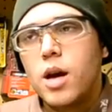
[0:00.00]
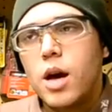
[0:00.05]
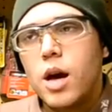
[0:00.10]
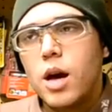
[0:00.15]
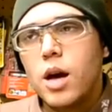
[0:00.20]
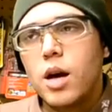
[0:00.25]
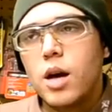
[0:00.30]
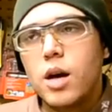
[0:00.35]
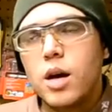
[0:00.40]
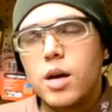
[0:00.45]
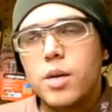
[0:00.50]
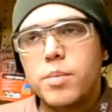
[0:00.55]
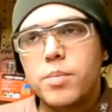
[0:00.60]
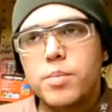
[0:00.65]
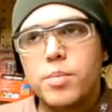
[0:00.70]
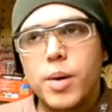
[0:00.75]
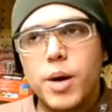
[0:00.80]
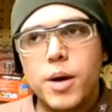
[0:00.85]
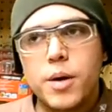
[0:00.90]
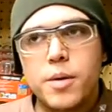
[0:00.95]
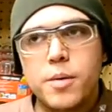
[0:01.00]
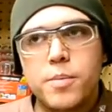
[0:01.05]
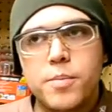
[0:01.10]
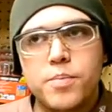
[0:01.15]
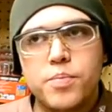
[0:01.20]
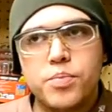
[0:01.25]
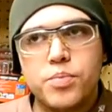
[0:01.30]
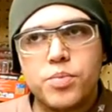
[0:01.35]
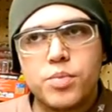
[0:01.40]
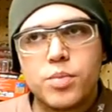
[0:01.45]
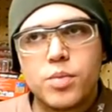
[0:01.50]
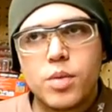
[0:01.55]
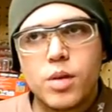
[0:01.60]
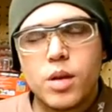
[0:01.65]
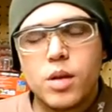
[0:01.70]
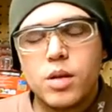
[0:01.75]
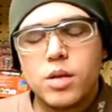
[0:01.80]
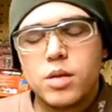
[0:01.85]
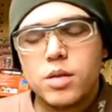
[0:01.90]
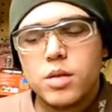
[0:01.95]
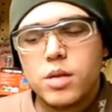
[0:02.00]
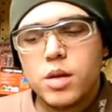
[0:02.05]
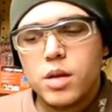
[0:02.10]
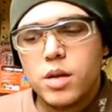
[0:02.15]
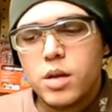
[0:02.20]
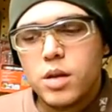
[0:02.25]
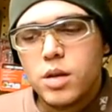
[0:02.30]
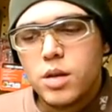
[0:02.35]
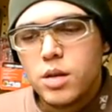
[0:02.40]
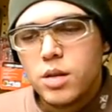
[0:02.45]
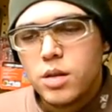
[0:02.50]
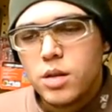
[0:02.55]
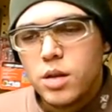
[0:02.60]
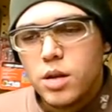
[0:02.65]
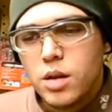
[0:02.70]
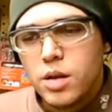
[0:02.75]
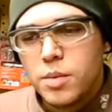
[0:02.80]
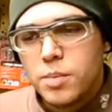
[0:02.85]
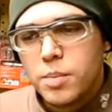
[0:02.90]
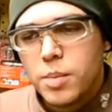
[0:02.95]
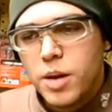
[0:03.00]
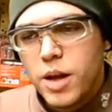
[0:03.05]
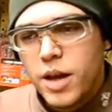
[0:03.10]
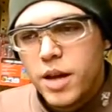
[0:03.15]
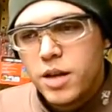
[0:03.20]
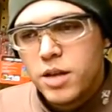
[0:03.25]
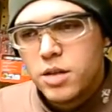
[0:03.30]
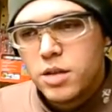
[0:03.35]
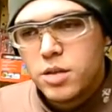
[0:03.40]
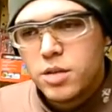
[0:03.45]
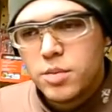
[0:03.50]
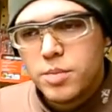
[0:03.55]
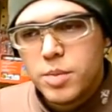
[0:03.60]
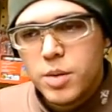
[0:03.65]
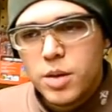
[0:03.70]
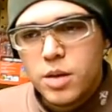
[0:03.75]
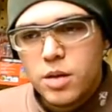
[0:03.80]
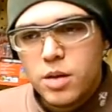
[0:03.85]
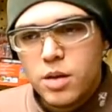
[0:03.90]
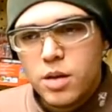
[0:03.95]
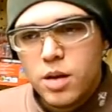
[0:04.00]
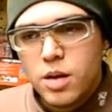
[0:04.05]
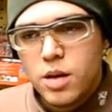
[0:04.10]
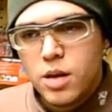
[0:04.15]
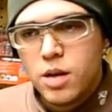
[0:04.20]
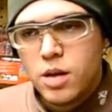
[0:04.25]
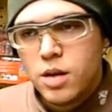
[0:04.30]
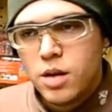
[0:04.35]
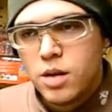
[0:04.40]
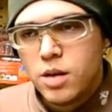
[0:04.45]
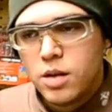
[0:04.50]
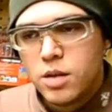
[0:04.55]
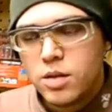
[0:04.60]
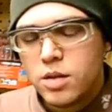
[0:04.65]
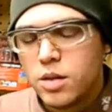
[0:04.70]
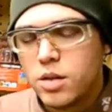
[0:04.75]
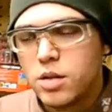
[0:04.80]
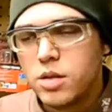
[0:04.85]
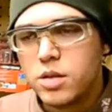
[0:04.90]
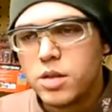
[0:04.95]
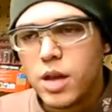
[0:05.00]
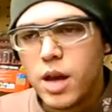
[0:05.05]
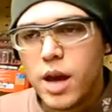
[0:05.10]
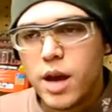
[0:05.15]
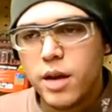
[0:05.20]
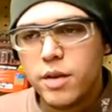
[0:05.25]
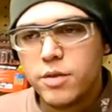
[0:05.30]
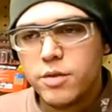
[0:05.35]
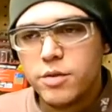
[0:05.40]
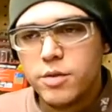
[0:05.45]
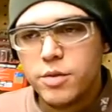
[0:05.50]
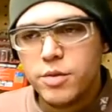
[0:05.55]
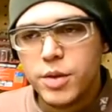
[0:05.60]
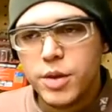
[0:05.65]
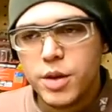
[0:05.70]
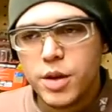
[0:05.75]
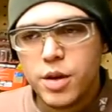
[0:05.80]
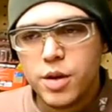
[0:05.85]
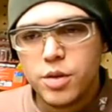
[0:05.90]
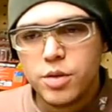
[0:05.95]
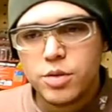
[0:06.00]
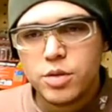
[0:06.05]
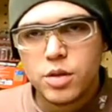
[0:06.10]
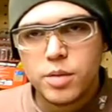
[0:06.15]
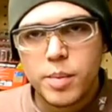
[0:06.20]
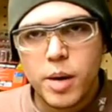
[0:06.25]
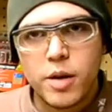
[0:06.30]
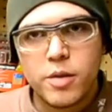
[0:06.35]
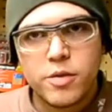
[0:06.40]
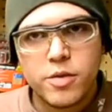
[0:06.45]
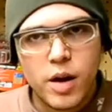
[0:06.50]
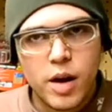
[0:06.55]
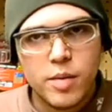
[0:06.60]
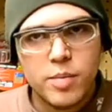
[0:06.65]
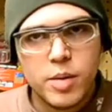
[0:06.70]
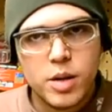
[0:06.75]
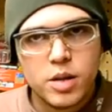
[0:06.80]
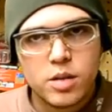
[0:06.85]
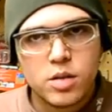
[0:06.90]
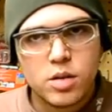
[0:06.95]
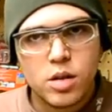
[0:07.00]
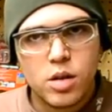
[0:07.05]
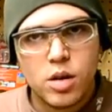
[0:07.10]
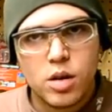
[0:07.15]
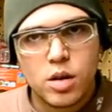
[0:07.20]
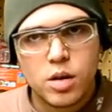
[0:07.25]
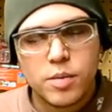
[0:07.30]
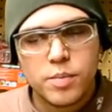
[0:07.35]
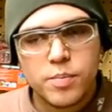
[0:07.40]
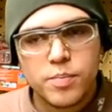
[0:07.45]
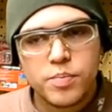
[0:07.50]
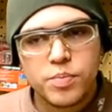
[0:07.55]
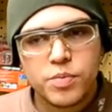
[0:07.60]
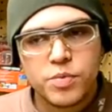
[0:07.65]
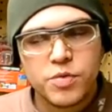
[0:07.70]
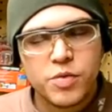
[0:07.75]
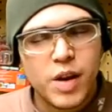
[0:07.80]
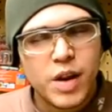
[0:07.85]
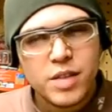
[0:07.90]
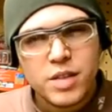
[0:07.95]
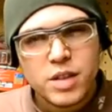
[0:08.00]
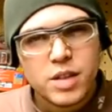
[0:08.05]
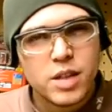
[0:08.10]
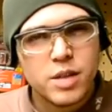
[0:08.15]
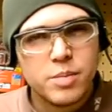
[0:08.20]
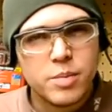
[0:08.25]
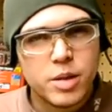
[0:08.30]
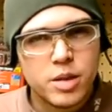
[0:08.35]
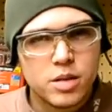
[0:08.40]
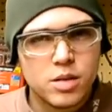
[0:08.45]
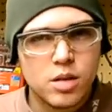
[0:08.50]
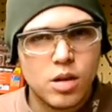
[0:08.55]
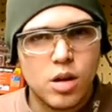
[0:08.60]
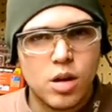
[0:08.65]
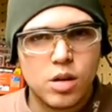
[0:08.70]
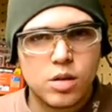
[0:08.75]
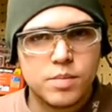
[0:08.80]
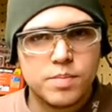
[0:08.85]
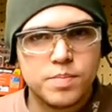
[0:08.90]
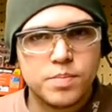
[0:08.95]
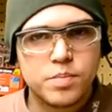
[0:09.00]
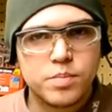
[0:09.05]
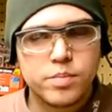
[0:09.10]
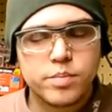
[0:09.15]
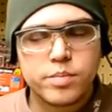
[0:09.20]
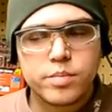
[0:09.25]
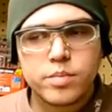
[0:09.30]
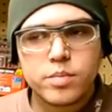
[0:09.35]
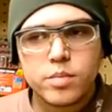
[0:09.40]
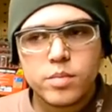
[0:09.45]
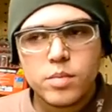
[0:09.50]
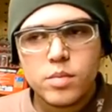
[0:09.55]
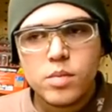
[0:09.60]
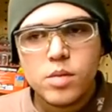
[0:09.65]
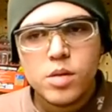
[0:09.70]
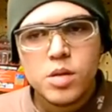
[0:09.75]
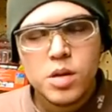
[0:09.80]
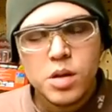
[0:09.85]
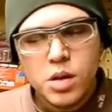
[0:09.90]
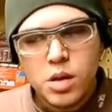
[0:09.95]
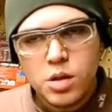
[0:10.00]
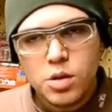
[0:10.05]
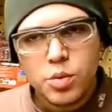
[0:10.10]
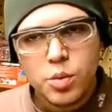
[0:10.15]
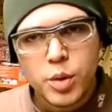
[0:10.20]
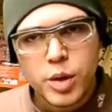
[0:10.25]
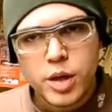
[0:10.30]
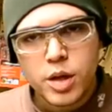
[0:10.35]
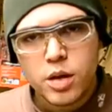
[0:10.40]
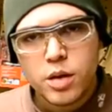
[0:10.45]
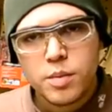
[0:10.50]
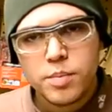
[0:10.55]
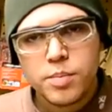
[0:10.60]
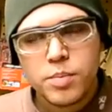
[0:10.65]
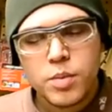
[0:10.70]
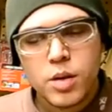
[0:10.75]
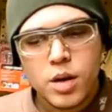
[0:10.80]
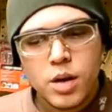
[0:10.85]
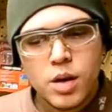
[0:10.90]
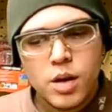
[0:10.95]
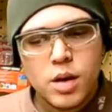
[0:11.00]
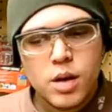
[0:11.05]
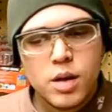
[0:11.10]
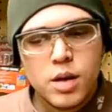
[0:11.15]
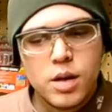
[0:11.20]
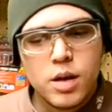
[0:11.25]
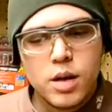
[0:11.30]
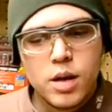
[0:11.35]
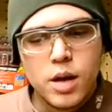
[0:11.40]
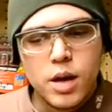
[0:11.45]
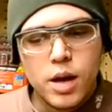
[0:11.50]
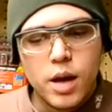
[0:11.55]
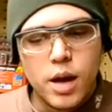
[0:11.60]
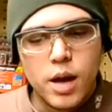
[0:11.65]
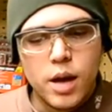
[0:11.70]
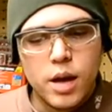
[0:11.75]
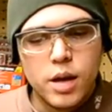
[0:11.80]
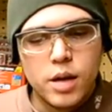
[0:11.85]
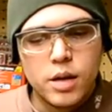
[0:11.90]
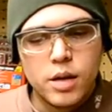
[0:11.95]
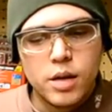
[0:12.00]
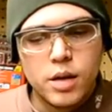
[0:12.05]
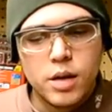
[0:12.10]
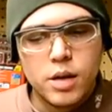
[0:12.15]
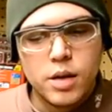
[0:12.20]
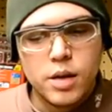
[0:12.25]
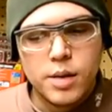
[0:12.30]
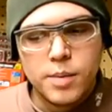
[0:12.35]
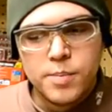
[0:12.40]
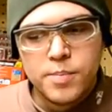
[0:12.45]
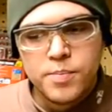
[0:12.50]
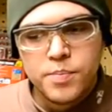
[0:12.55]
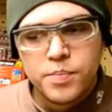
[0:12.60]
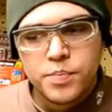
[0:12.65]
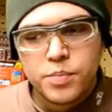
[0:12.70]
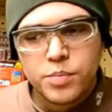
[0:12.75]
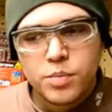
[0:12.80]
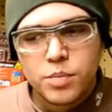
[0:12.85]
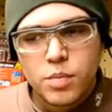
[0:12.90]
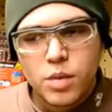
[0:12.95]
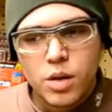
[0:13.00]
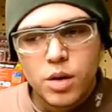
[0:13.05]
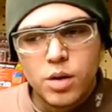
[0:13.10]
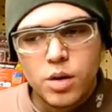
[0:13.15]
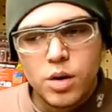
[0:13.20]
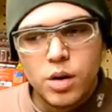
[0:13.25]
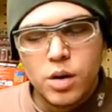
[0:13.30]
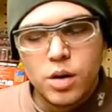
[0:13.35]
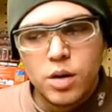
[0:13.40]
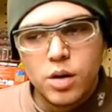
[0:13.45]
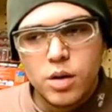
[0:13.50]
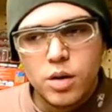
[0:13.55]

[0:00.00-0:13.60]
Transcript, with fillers: Uh, but the the plan is to be is to have videos about five minutes long, five to ten minutes long each week, and uh, uh,